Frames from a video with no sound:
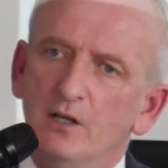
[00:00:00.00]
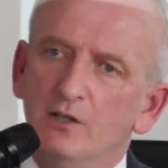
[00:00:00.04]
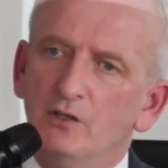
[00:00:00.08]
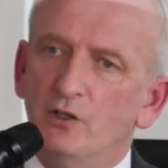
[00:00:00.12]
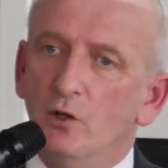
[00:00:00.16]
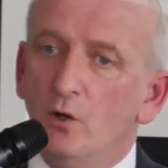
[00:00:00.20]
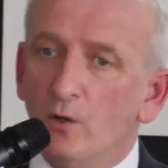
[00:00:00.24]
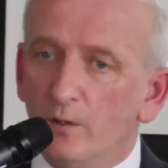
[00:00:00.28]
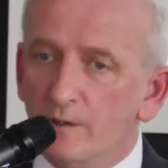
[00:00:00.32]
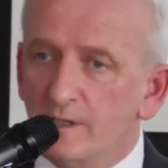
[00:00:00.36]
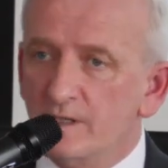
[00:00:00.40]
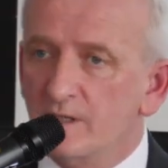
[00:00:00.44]

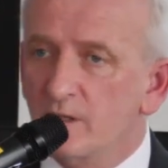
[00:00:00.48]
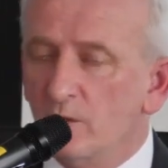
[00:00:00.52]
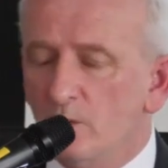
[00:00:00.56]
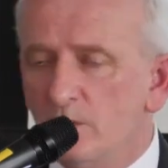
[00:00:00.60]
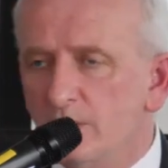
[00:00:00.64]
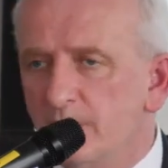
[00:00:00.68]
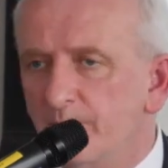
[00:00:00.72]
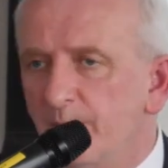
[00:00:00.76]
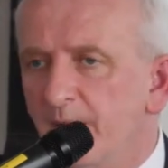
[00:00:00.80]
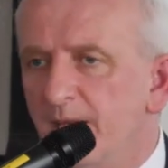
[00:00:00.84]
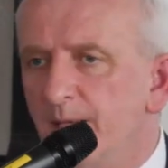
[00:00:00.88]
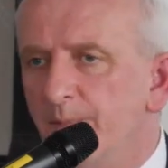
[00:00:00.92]
towards
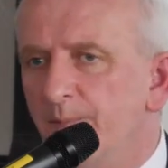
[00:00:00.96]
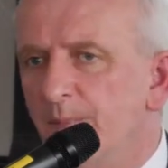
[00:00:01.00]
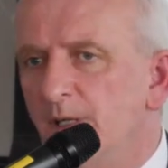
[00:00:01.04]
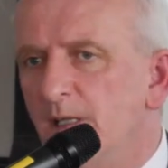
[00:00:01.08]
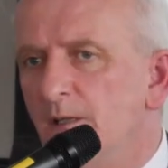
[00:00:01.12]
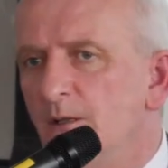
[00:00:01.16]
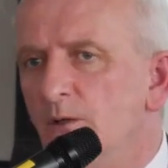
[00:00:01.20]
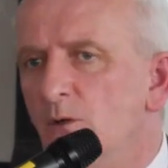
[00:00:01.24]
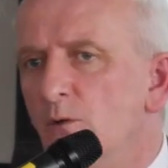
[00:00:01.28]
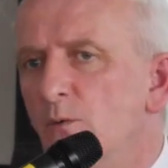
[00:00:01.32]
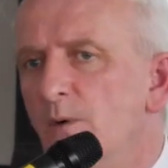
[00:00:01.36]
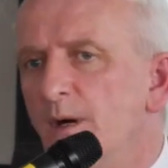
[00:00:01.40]
those
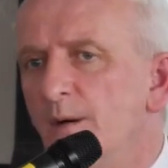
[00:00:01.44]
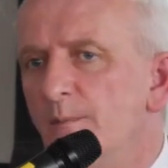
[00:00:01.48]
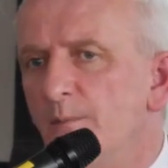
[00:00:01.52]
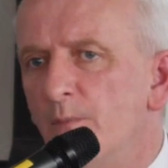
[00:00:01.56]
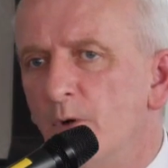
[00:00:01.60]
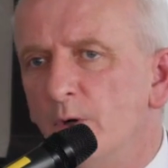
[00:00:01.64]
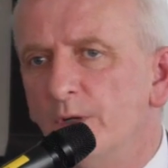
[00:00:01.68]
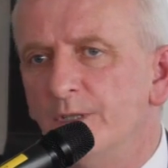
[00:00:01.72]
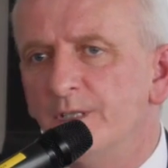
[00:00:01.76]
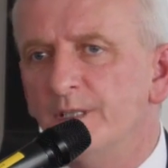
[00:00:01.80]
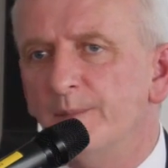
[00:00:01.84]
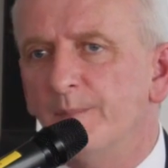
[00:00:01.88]
people who are
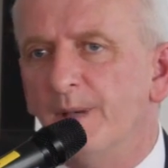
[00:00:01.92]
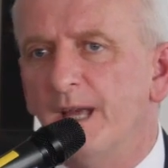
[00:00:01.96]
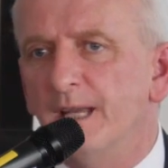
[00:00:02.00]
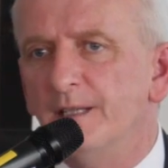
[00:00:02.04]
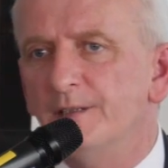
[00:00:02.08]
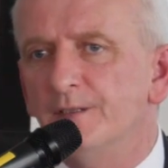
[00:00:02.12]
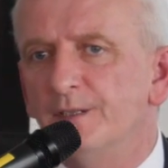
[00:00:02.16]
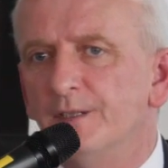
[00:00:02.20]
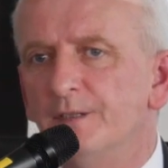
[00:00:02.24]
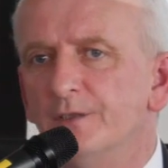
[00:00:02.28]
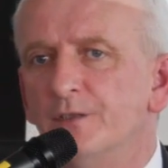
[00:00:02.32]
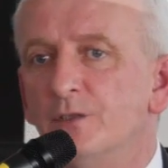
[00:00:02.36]
more
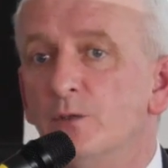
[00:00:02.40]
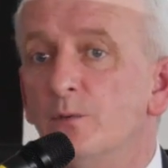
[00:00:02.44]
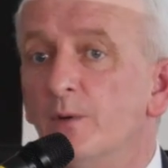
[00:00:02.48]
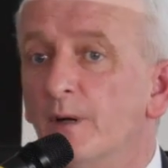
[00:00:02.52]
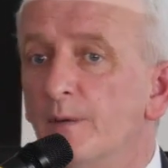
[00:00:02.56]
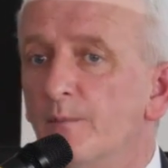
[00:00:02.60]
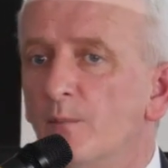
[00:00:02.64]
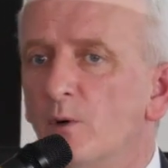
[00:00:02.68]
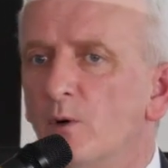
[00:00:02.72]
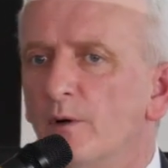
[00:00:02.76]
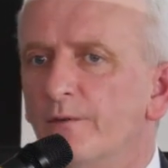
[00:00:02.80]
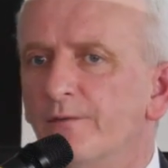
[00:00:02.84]
dependent, who
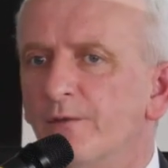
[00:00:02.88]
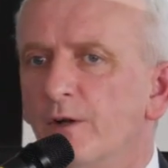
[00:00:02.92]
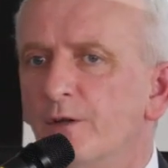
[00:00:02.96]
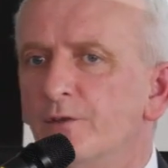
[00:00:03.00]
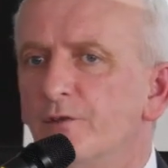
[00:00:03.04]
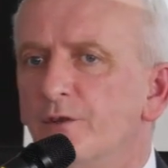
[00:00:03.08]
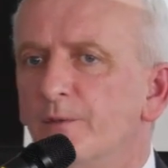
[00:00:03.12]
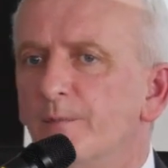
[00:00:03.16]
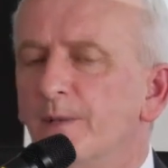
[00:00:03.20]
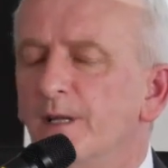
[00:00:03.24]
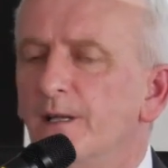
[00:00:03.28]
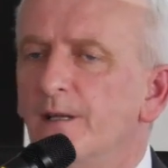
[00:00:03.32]
are more
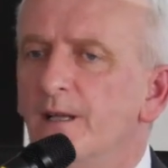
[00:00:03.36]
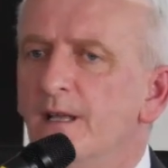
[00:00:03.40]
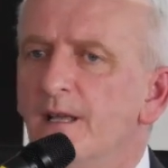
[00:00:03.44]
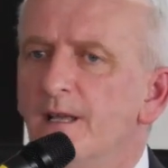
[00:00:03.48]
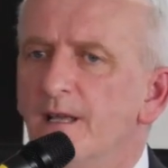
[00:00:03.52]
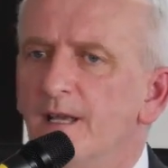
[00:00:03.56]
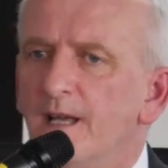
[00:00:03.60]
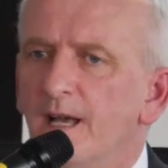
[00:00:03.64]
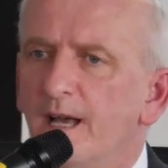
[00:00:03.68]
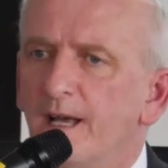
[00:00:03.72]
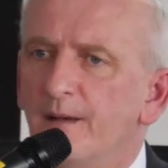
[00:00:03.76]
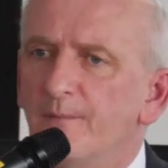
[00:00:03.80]
vulnerable
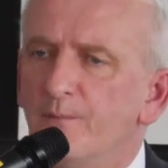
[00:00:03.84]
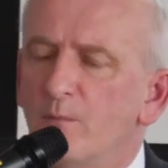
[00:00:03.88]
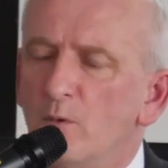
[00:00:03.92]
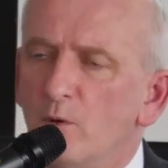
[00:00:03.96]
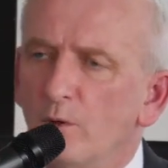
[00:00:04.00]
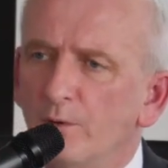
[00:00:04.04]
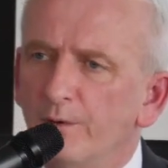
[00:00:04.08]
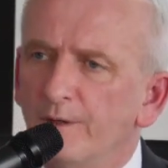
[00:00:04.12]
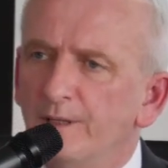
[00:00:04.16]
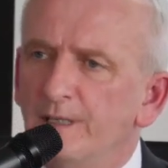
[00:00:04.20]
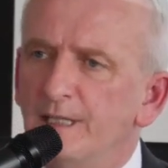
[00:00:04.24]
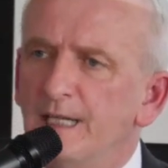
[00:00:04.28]
and
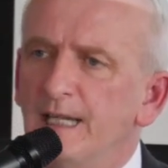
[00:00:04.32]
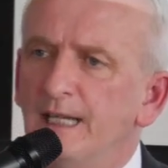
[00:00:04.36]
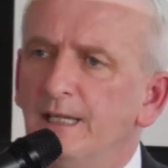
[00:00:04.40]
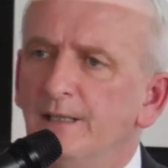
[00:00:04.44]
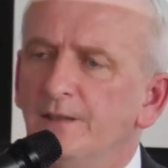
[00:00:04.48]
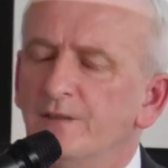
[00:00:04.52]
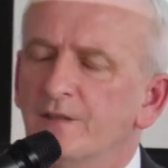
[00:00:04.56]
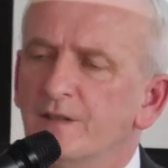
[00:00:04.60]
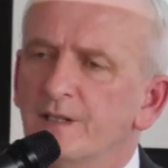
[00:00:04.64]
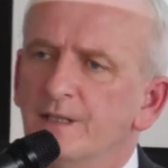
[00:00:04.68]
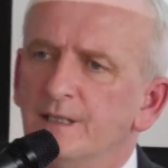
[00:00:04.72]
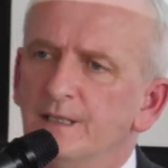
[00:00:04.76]
more in
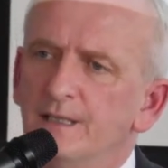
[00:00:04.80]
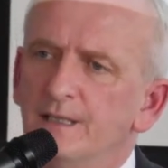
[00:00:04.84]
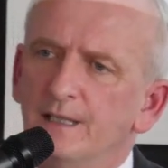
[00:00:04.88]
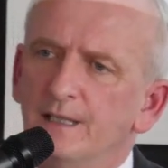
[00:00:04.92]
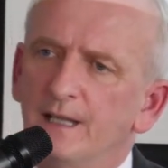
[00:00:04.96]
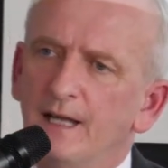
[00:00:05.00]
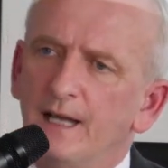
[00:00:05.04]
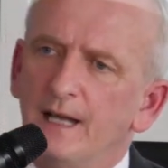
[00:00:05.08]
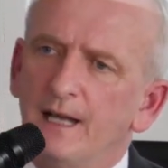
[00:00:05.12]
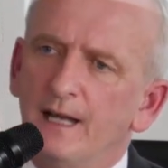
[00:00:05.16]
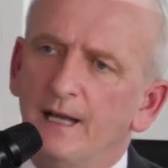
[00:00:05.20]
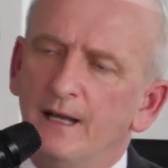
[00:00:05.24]
need
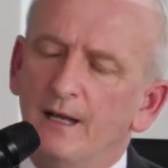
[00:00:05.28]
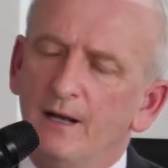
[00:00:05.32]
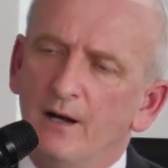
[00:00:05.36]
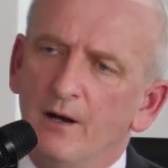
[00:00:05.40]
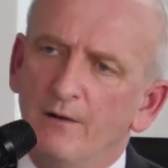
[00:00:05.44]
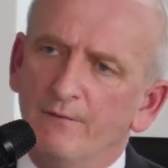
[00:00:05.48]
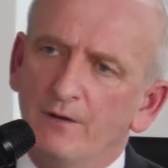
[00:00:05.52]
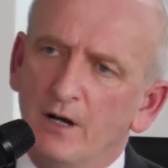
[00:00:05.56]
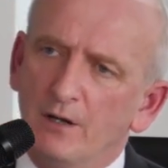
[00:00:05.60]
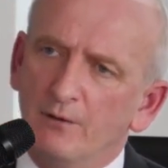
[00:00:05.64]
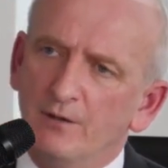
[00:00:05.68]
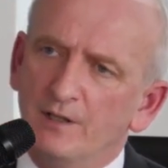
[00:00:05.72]

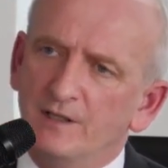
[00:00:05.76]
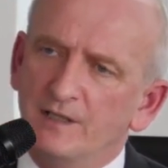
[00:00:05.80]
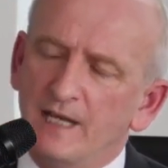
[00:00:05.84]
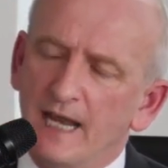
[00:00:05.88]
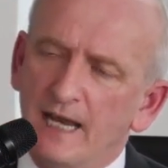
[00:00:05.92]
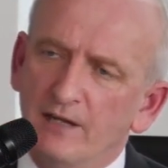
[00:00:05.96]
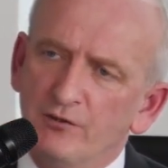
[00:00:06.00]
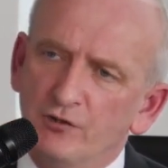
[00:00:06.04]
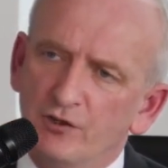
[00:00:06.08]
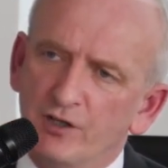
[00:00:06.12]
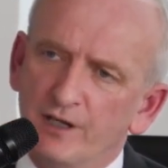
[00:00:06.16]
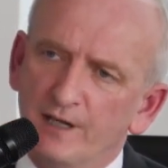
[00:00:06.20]
of our
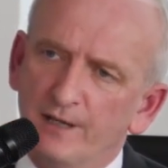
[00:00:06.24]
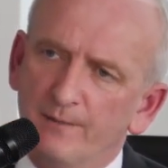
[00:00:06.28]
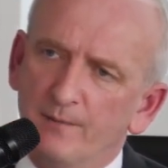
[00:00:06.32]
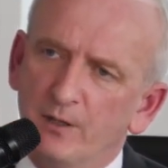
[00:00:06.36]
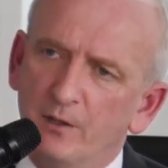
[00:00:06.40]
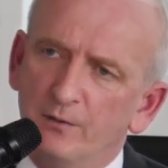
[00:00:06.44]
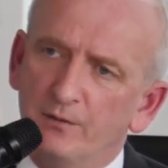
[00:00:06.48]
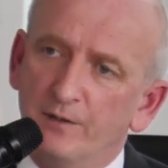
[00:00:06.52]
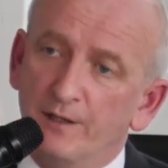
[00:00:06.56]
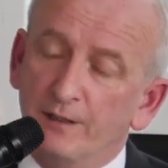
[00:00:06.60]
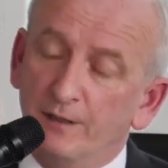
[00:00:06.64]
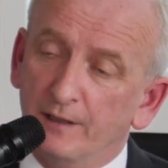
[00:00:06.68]
attention
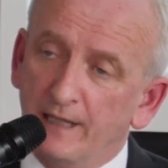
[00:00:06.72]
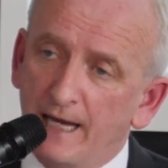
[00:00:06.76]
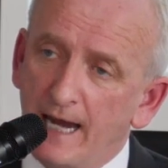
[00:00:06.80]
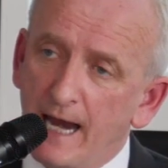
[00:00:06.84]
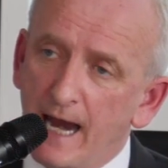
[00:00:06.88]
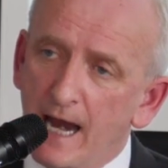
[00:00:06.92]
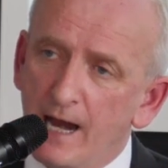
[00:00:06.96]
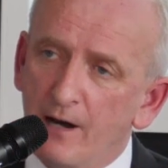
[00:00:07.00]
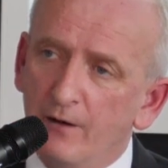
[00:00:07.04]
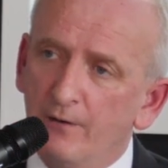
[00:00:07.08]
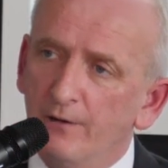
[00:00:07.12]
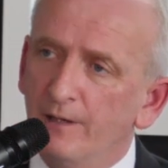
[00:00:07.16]
about their
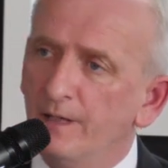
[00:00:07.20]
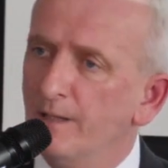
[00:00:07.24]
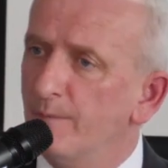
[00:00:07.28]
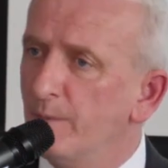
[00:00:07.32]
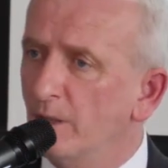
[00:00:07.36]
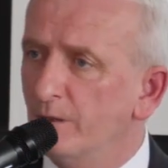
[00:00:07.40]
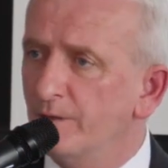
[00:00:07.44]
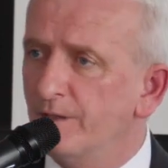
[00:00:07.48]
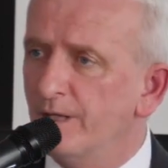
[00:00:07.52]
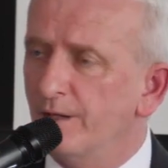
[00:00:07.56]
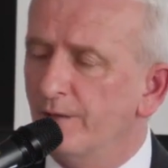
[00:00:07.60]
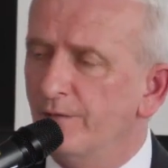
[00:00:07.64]
care and
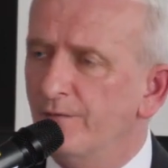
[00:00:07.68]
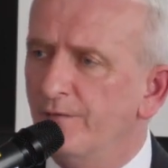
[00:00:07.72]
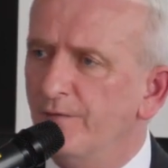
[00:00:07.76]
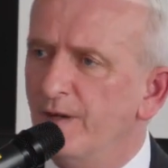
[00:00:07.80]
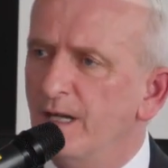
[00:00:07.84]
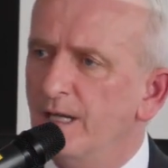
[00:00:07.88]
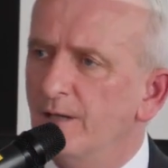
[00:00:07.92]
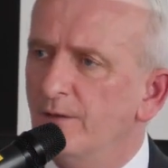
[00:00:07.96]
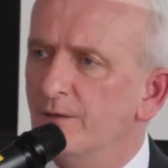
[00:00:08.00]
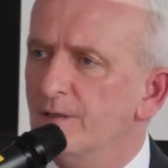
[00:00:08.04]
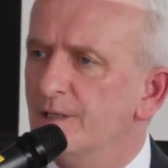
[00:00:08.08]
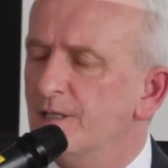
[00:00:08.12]
about their
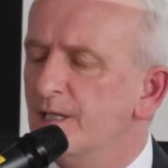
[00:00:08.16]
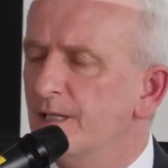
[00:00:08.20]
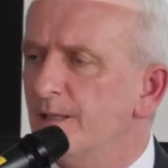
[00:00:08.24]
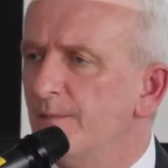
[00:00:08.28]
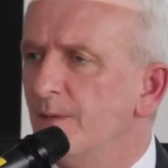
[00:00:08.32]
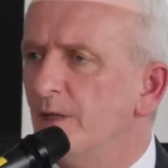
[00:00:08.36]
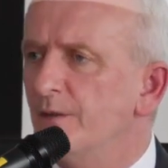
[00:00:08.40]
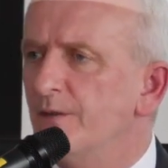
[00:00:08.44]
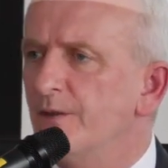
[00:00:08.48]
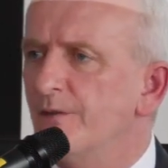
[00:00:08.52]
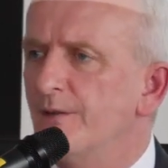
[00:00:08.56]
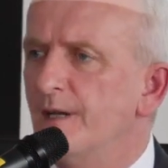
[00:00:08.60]
fears and
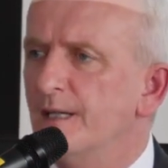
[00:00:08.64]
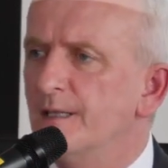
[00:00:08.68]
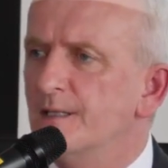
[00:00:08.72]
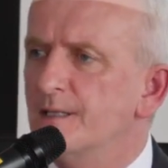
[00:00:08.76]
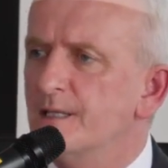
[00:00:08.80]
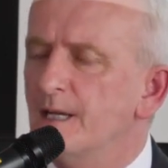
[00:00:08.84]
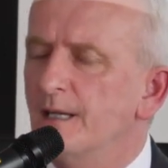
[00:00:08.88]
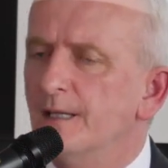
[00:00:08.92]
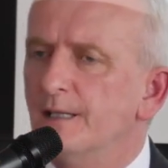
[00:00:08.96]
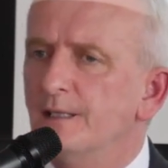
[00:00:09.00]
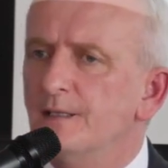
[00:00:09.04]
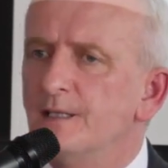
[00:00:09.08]
about their
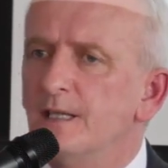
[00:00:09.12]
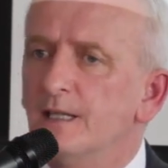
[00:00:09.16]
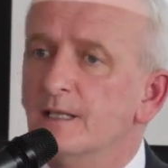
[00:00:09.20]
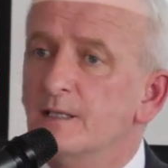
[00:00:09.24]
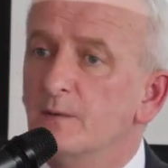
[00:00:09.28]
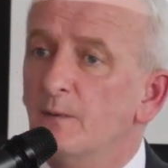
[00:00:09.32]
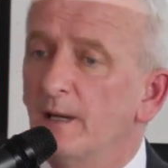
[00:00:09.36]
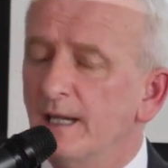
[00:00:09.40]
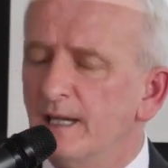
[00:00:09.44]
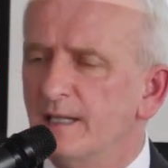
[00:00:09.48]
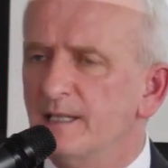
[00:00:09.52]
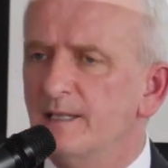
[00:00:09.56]
anxiety
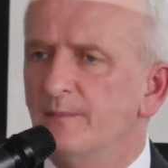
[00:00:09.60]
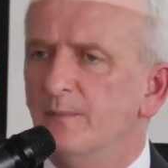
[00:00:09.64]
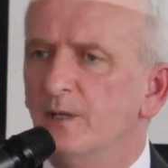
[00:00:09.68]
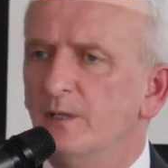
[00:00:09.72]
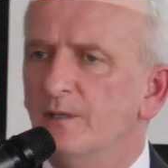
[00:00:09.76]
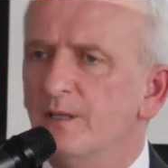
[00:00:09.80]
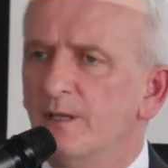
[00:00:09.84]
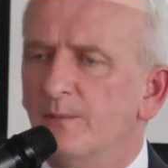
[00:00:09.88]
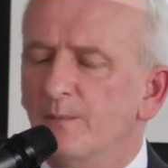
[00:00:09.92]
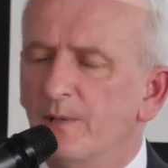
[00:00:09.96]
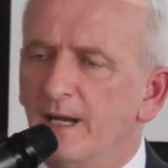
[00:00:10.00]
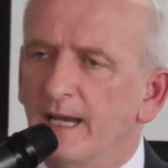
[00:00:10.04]
as well as
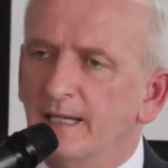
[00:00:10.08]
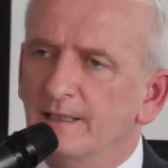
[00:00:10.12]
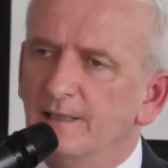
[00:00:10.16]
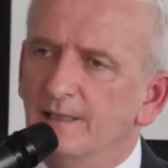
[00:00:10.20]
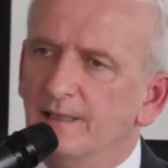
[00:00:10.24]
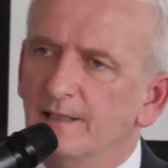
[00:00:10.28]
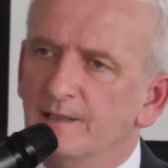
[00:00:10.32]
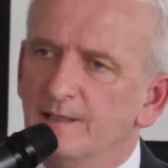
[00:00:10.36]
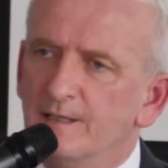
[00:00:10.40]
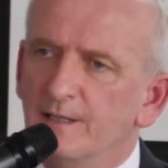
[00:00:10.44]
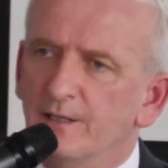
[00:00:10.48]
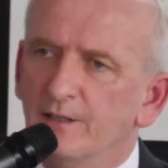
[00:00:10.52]
about their
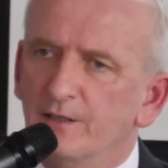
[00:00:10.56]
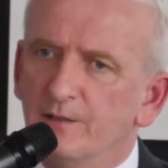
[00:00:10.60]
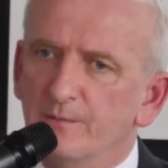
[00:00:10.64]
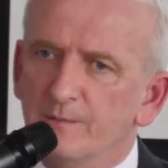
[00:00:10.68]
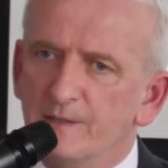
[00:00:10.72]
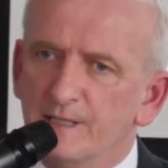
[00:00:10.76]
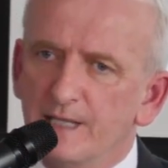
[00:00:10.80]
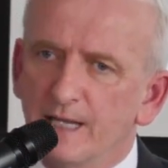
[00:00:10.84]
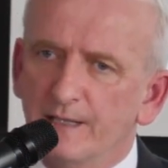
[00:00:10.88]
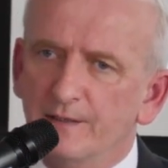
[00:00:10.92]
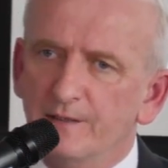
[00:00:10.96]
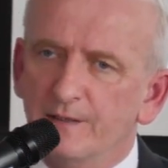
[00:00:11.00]
practical
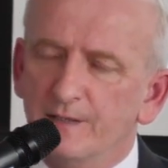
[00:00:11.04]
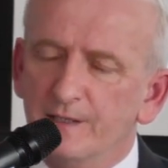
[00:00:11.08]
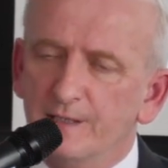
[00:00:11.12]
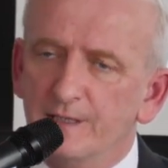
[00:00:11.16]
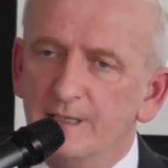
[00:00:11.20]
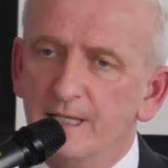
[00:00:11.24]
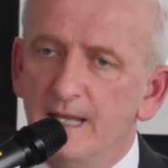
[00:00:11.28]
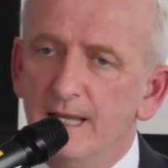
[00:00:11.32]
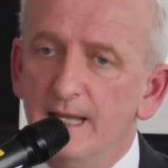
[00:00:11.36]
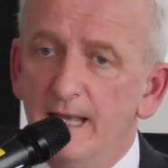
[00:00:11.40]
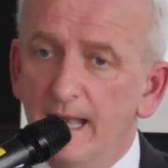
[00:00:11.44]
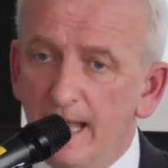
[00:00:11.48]

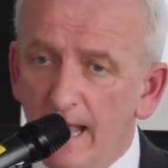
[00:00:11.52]
circumstances.